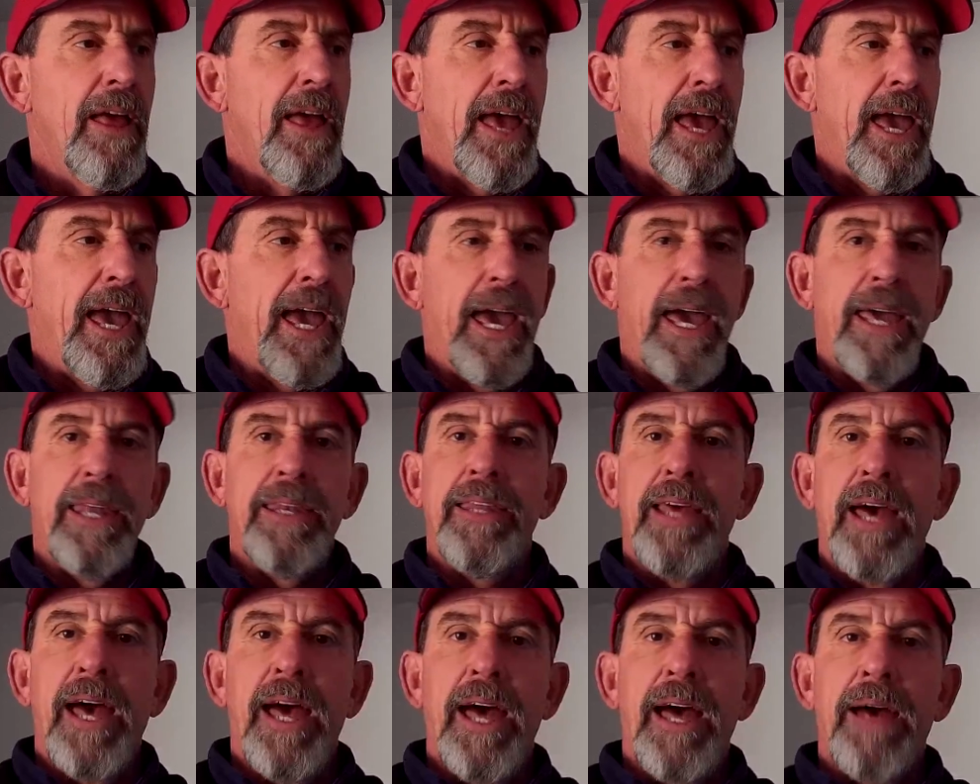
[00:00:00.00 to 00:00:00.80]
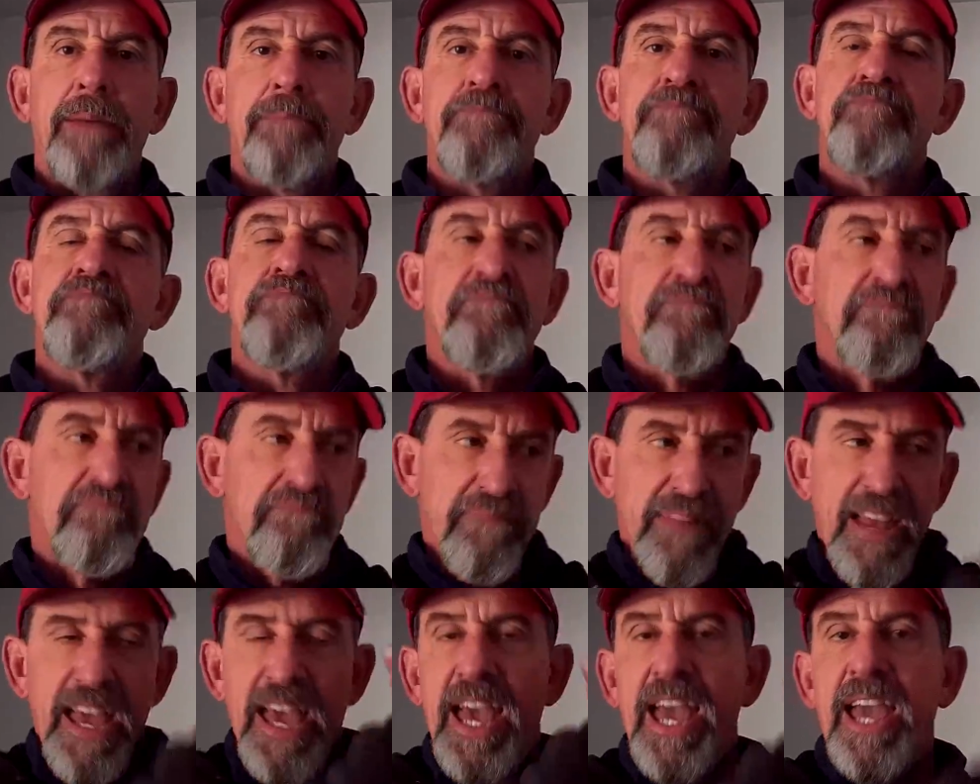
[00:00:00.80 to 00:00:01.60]
And
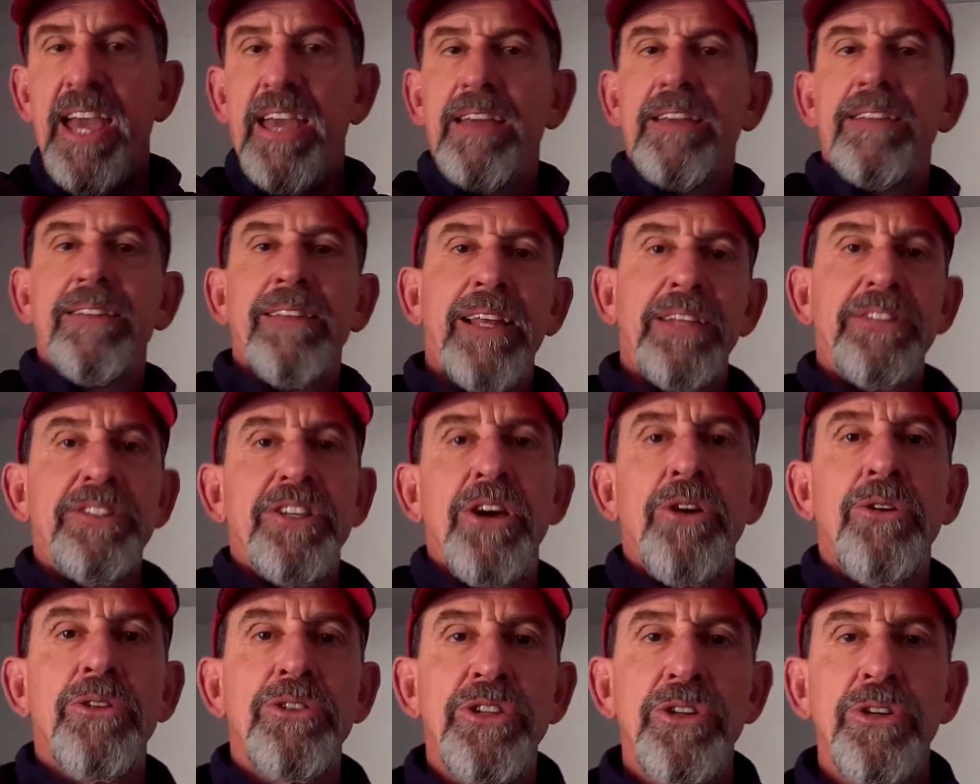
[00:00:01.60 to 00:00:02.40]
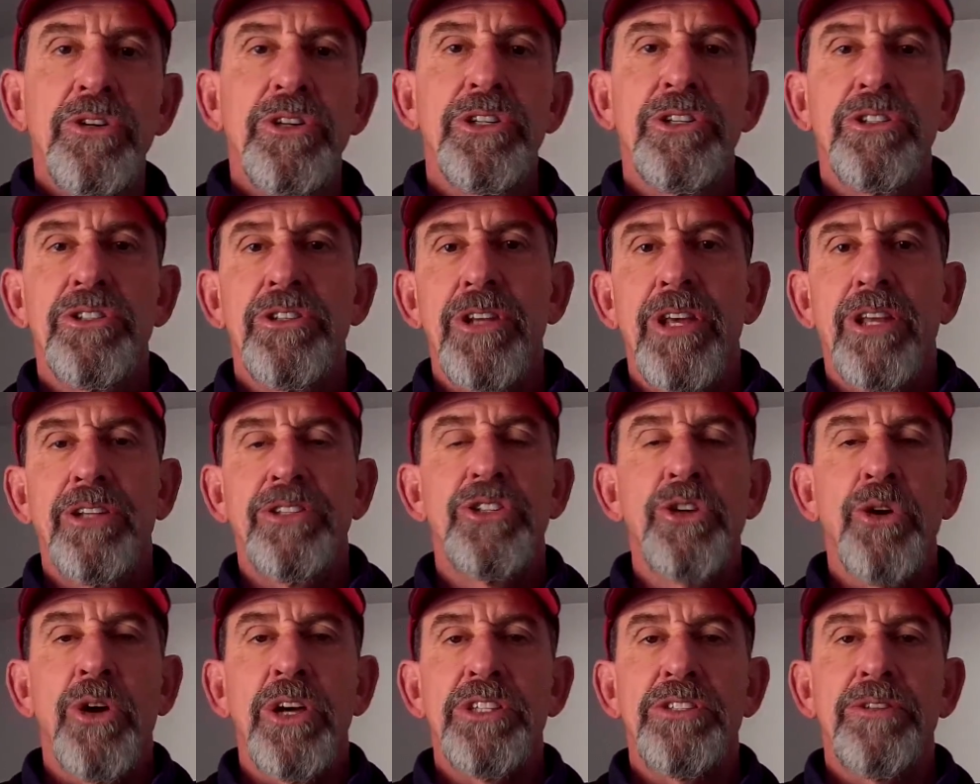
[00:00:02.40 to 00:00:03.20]
hey, let's go
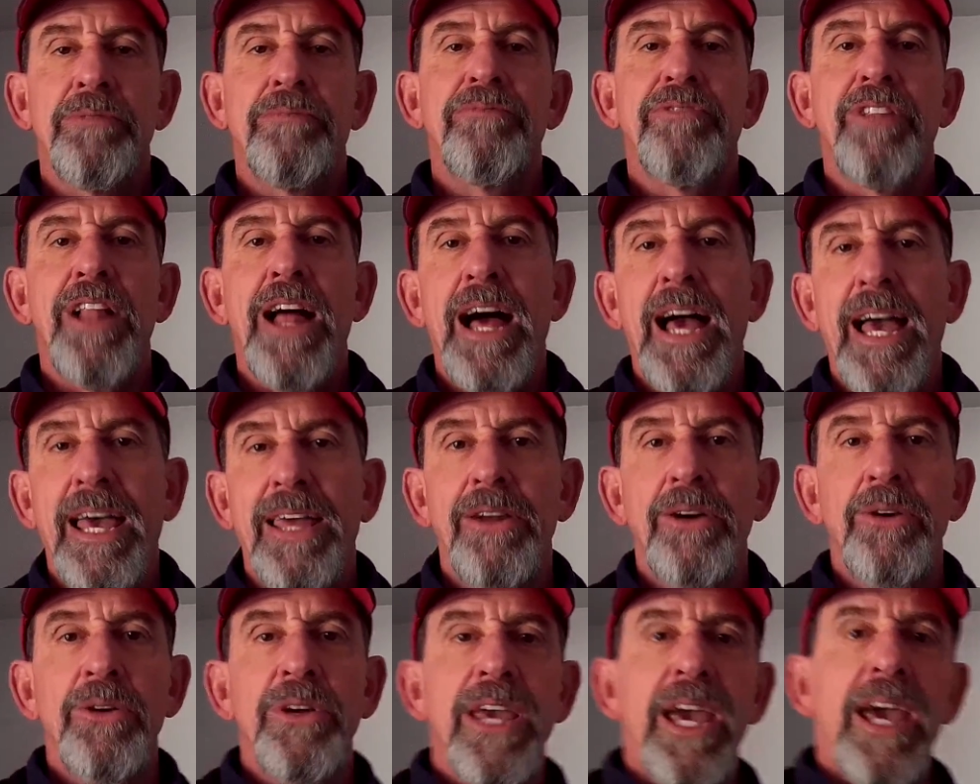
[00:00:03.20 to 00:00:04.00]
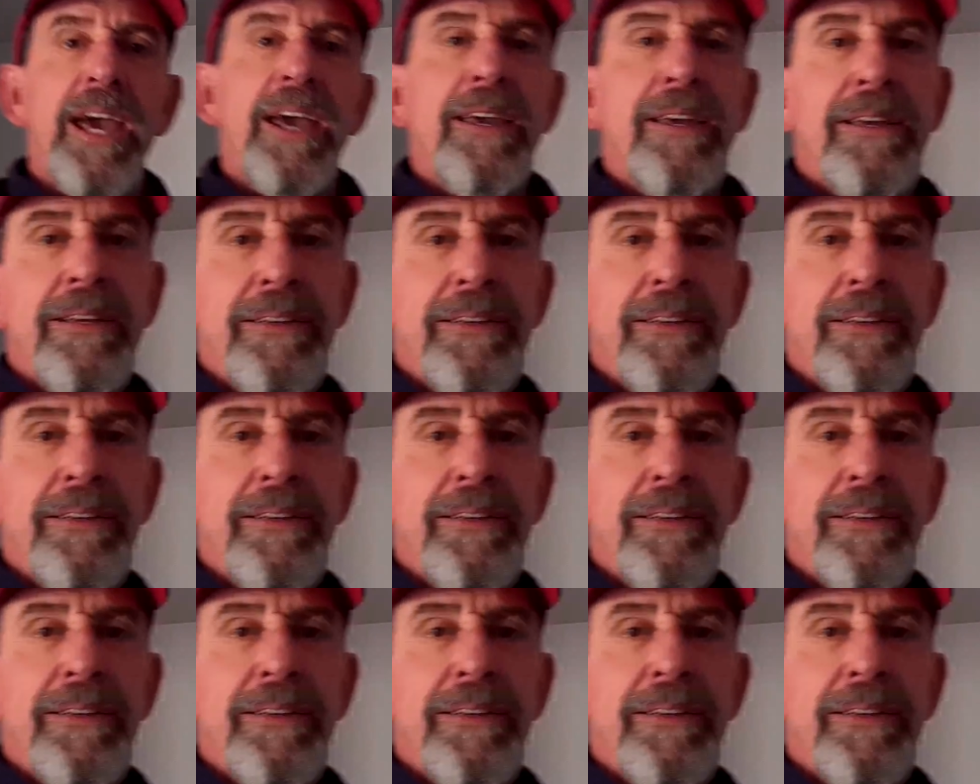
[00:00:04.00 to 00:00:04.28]
enjoy some flying, okay?